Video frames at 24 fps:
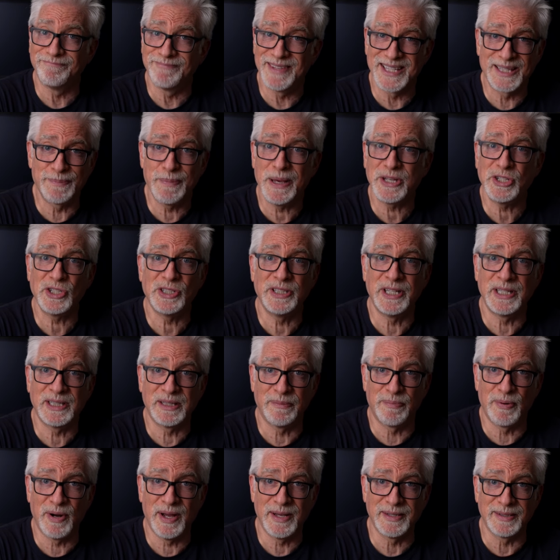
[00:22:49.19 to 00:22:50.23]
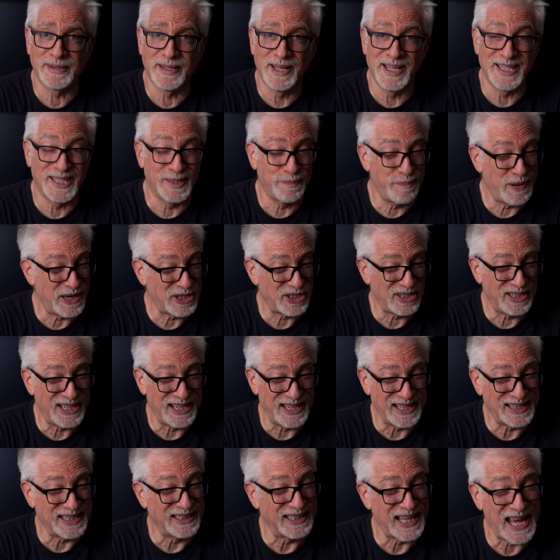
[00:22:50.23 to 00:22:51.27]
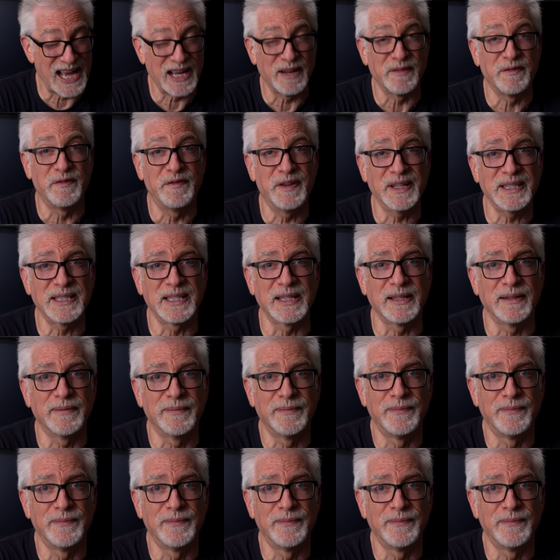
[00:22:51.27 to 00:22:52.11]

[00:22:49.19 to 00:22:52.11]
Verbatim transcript: especially at the price, especially at the lack of futzing.